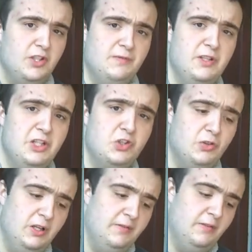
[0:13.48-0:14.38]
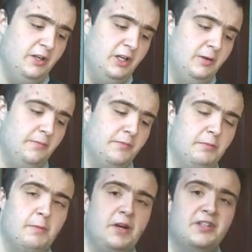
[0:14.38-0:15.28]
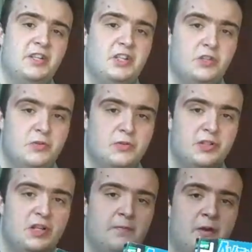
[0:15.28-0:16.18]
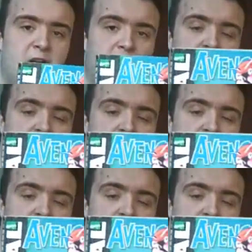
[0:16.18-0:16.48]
which I'm really enjoying, one of my Essentials, my